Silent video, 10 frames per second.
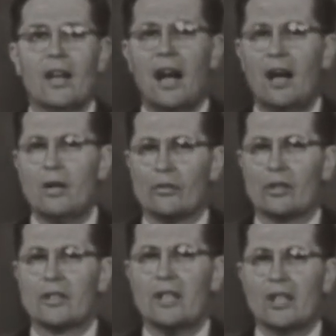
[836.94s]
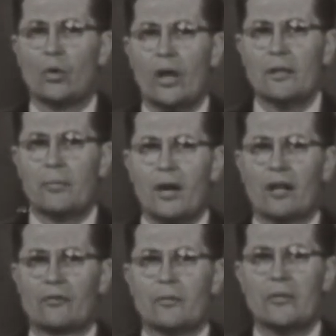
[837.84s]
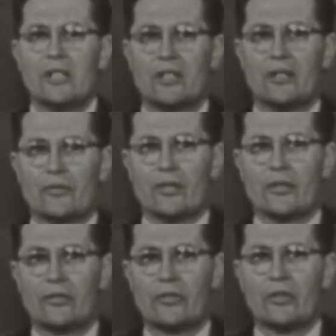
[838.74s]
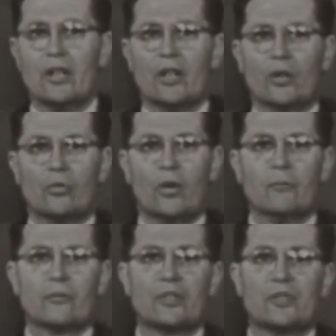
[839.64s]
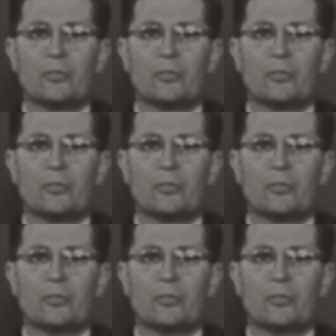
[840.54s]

However, quite apart from these interests, Rumford's